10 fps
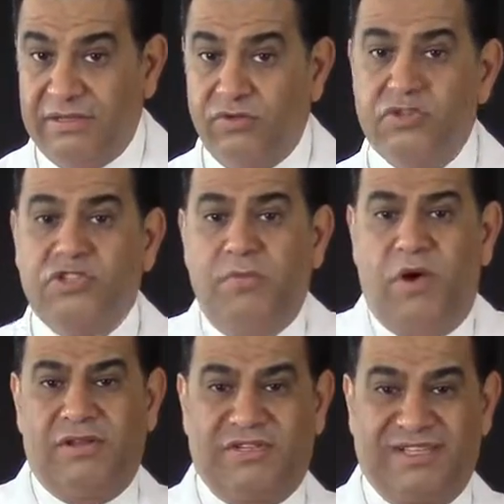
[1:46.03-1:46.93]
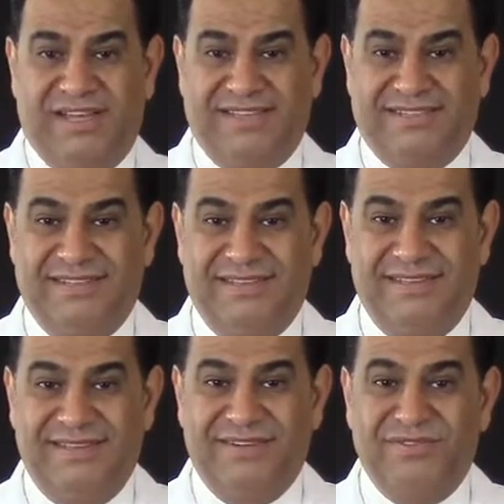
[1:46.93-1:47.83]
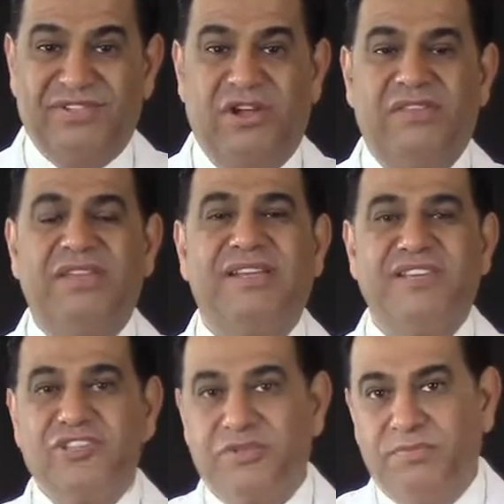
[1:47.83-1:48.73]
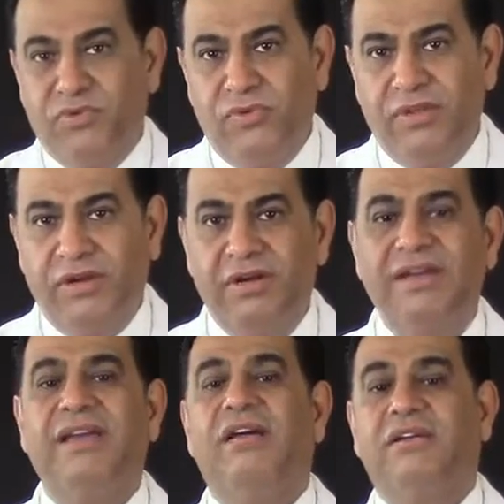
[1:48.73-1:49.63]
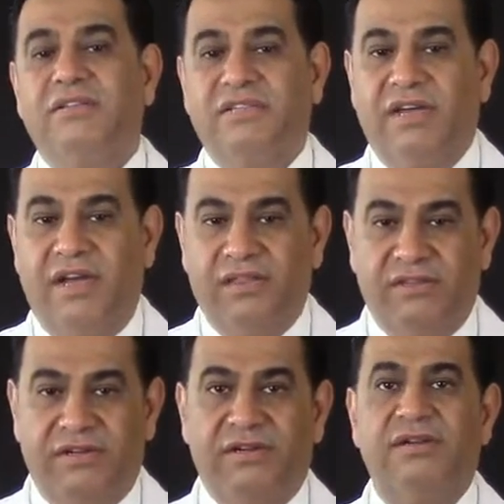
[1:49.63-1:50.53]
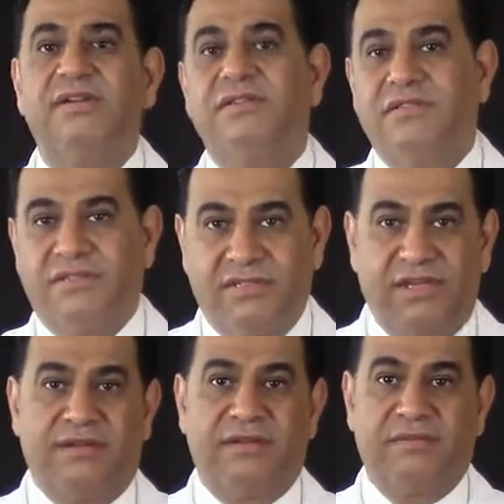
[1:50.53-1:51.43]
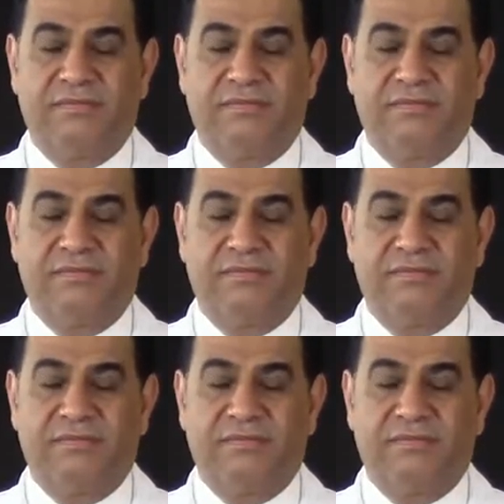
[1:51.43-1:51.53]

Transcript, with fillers: to a smaller size, resulting in a smoother, tighter skin.